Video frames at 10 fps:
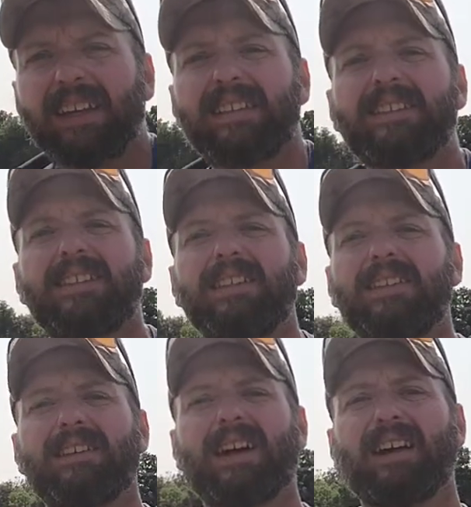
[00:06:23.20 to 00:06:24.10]

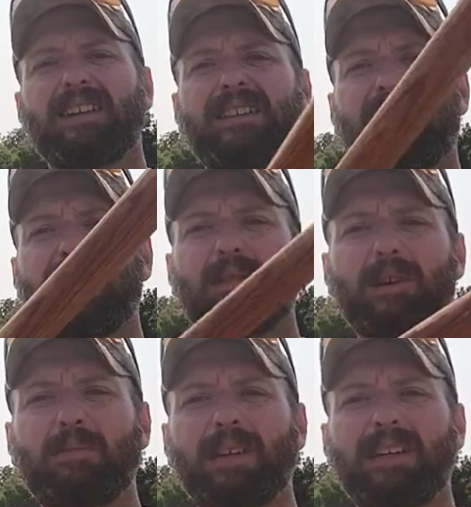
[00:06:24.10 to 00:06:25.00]
cedar otter tail
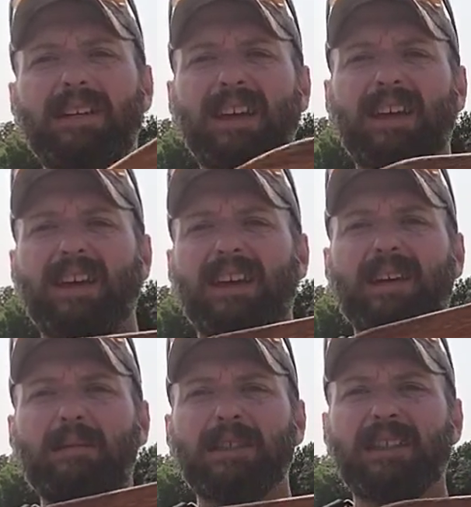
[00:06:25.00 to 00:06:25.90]
with me today.
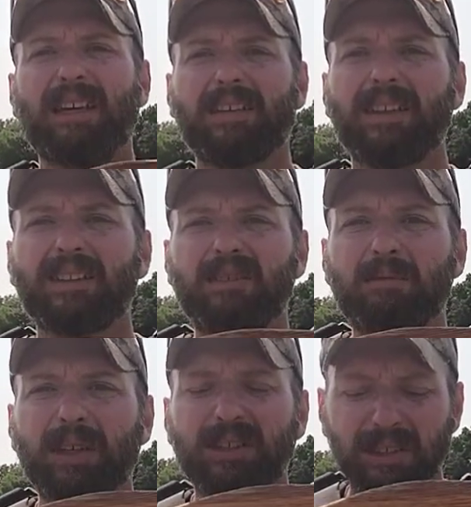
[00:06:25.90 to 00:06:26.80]
I'm just out here getting some
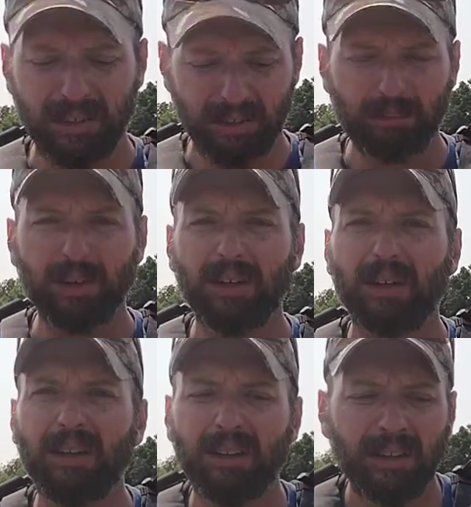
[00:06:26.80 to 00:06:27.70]
pictures and putting a
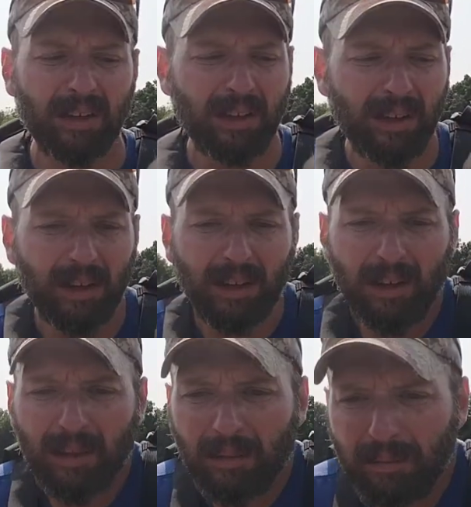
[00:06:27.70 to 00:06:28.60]
little,
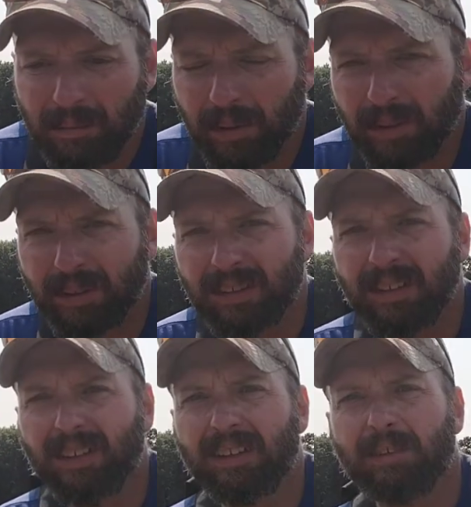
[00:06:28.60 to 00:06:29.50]
putting
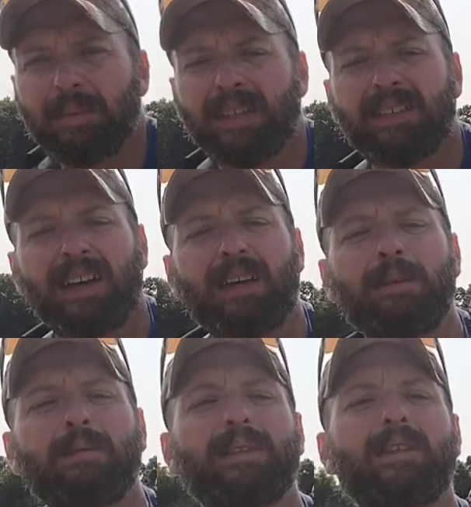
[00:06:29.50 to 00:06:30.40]
a little bit of time
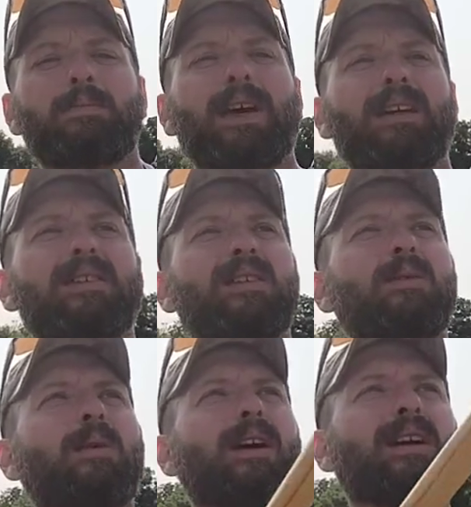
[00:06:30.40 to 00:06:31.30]
in with these paddles on the
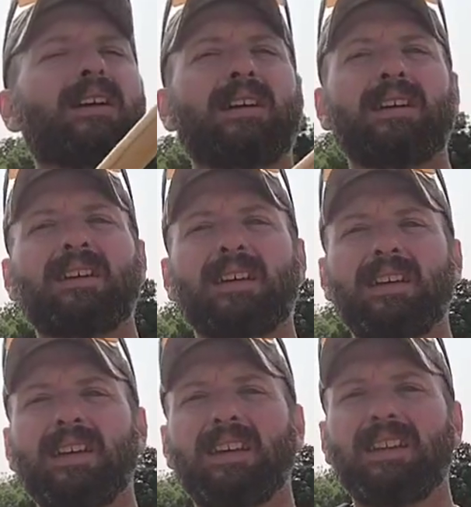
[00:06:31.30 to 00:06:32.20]
water.
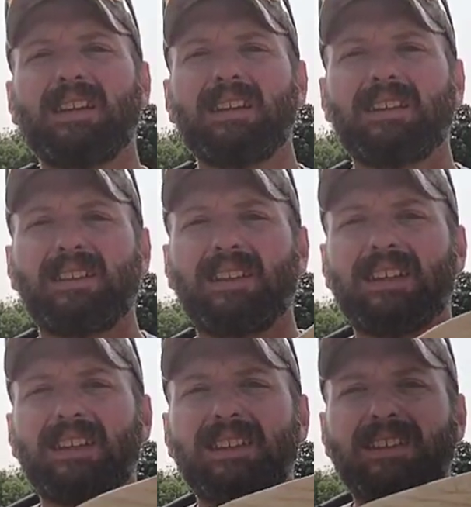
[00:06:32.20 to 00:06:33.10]
This
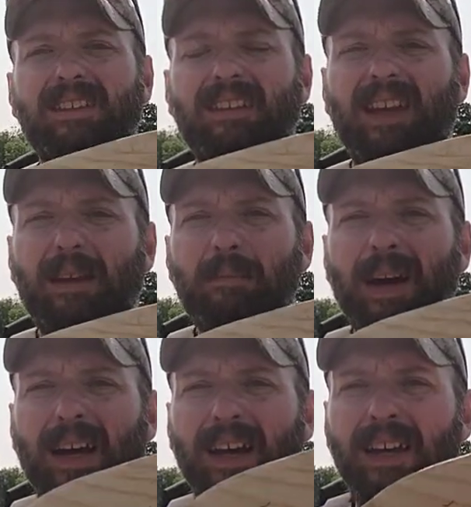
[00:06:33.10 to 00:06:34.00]
is a
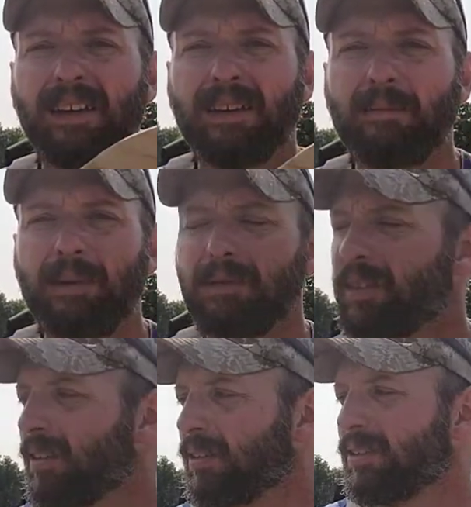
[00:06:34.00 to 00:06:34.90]
pine beaver
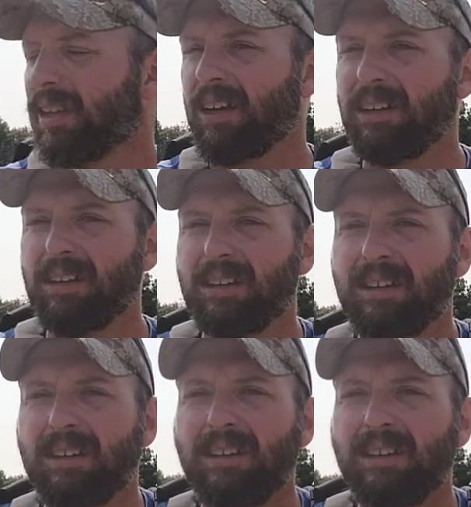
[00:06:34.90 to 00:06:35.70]
tail style